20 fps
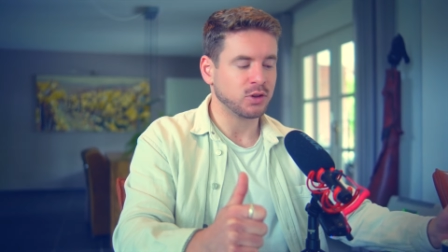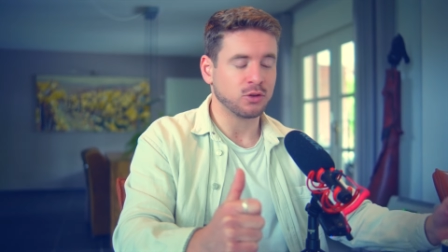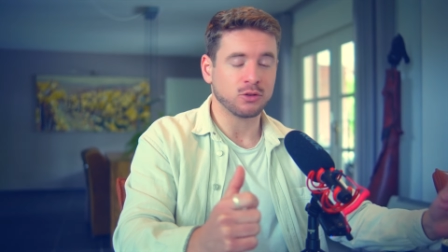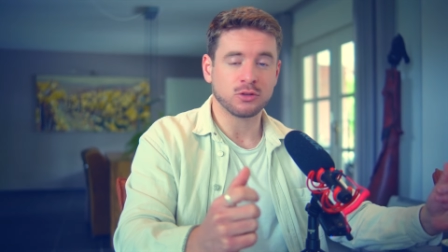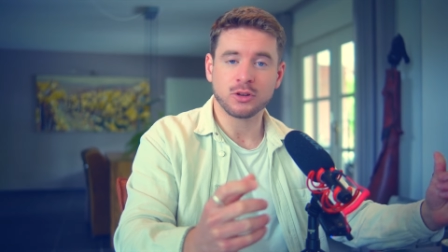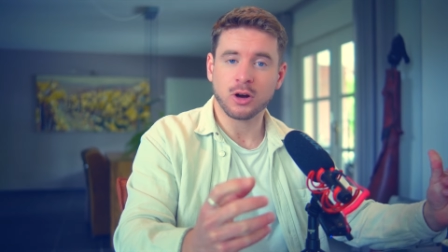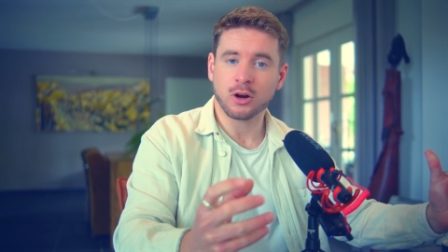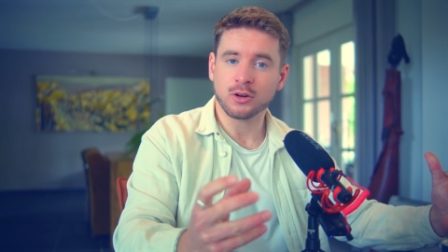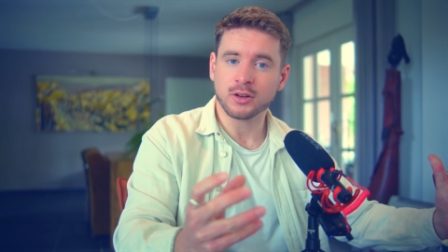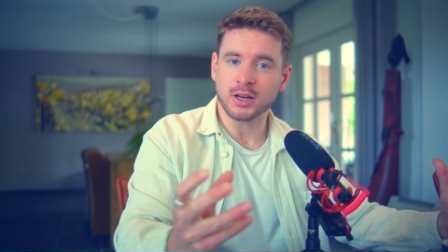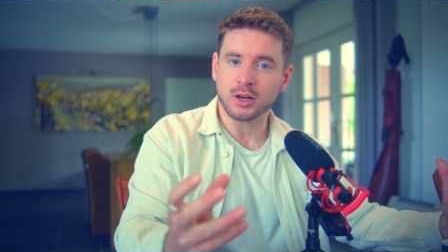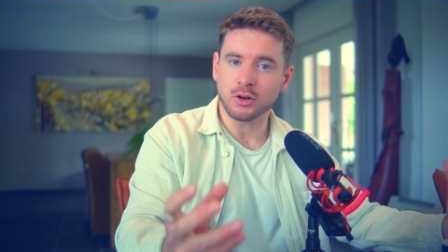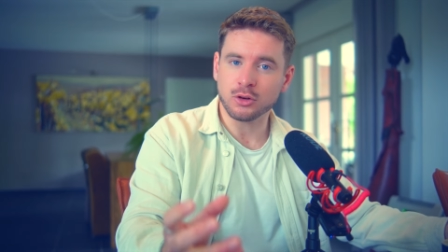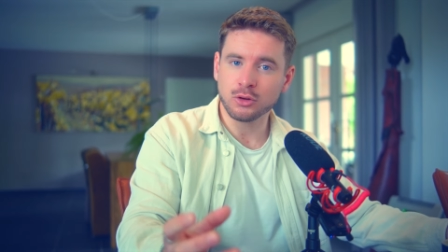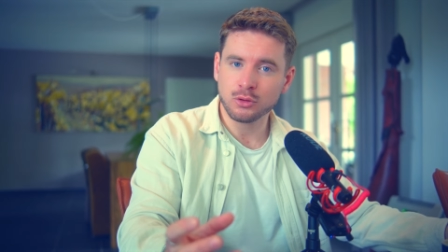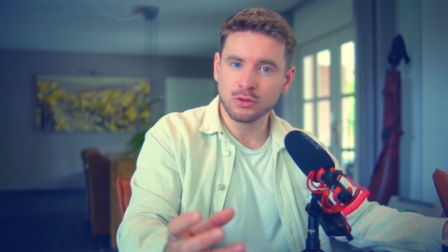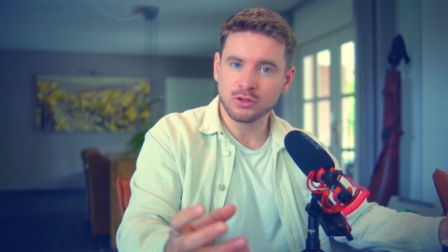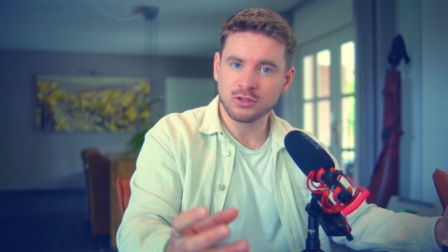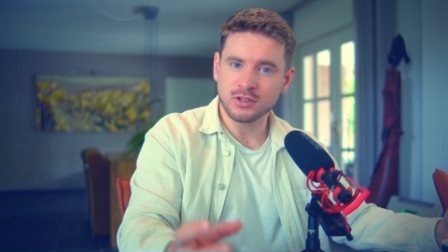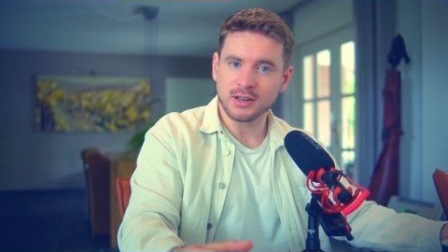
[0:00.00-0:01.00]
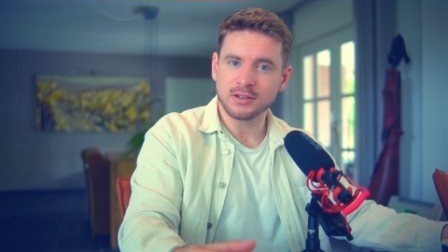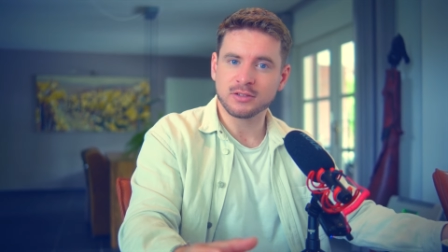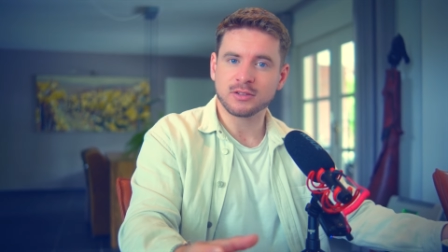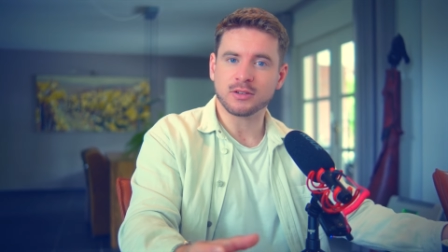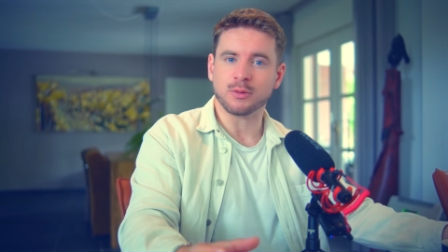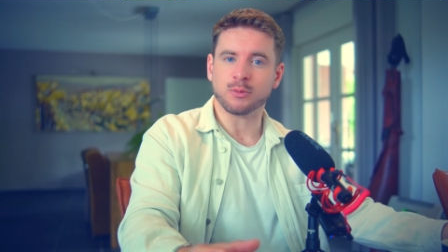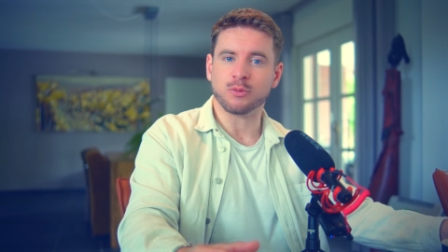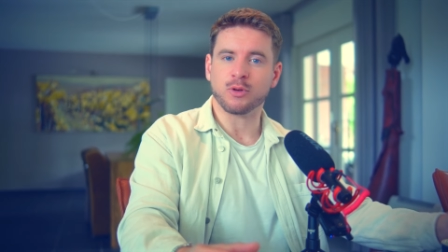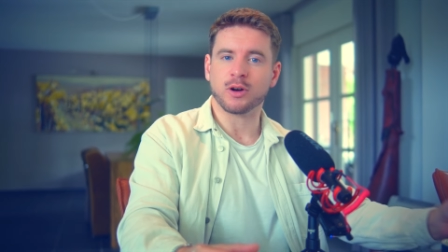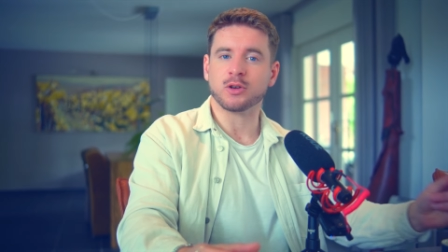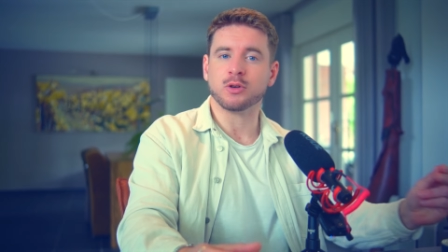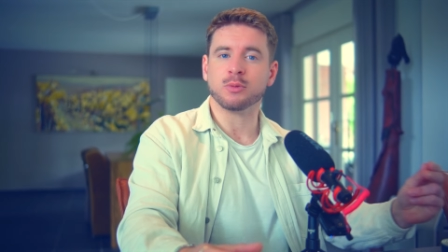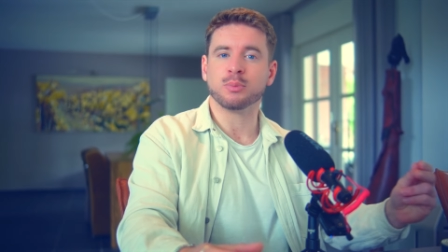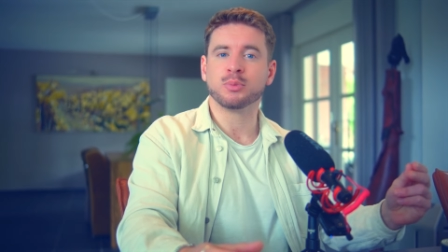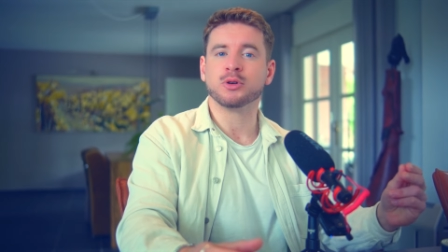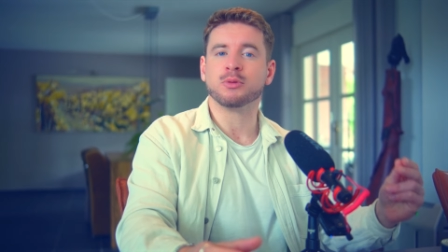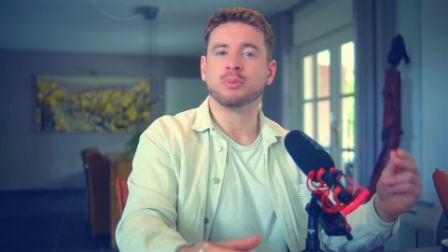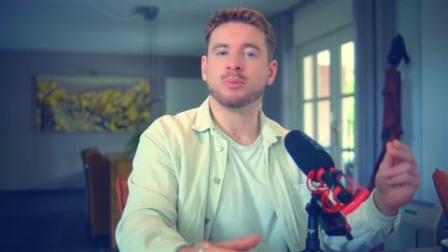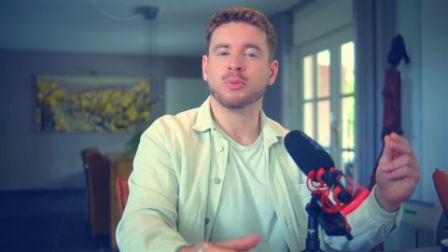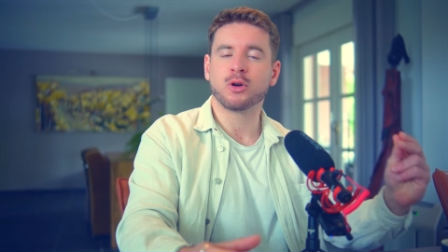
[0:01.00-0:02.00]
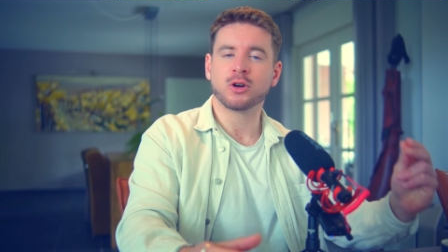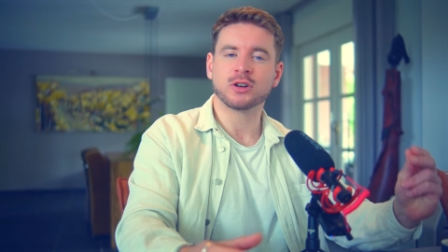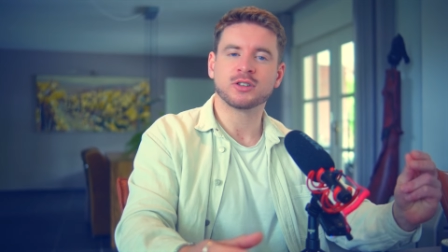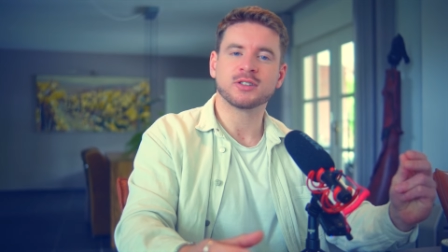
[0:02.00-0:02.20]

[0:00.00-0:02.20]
You start a new system where you put more